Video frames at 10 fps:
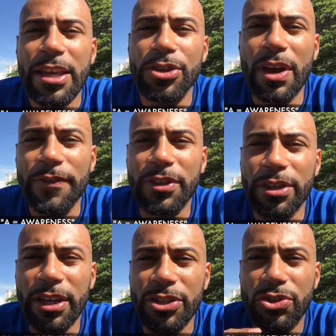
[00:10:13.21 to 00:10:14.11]
You have to
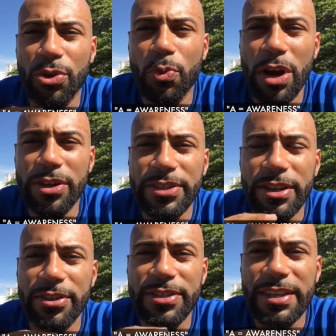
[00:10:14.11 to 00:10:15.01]
look at your awareness
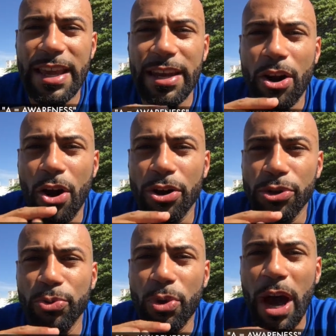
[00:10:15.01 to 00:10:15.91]
and understand, are
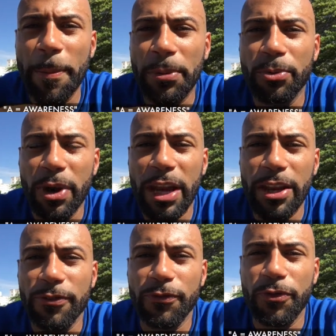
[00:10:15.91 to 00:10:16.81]
you
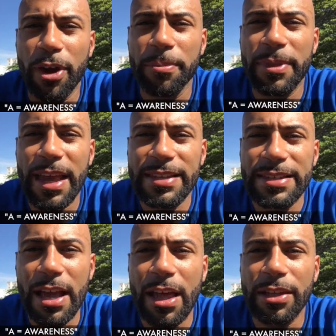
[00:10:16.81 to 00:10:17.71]
operating from that
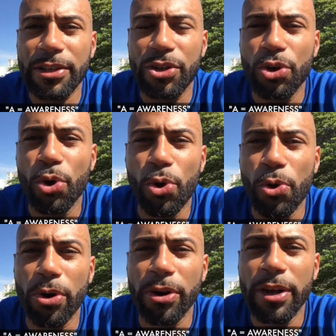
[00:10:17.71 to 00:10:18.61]
solid
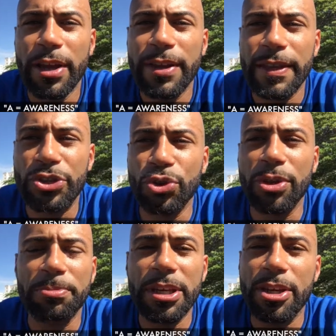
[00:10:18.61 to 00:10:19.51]
core that you
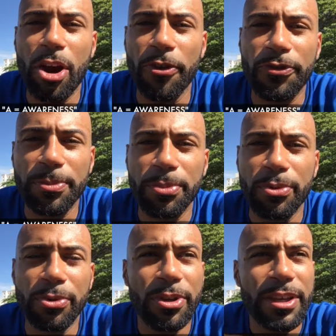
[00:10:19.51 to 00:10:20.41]
could be
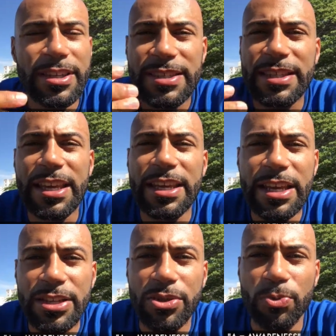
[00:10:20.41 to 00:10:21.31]
comfortable skinny
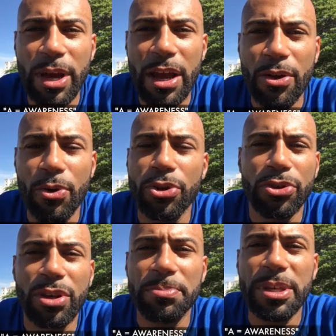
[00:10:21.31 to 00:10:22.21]
as a rail, or
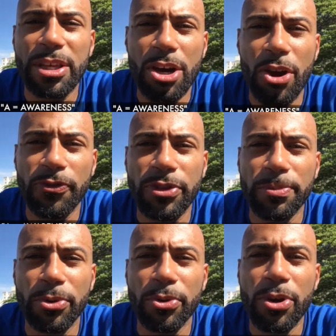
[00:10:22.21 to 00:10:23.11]
you could be
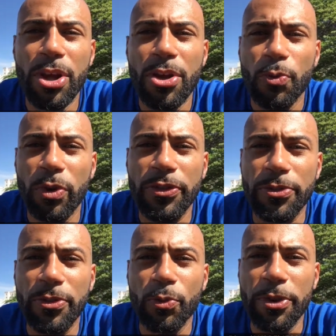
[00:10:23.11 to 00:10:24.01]
comfortable
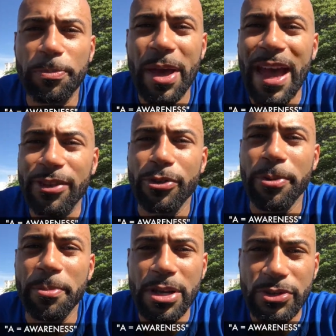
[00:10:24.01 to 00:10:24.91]
with packed
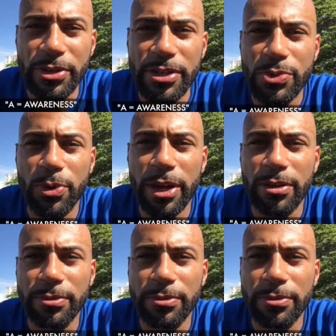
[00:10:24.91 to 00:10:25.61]
on muscle as well.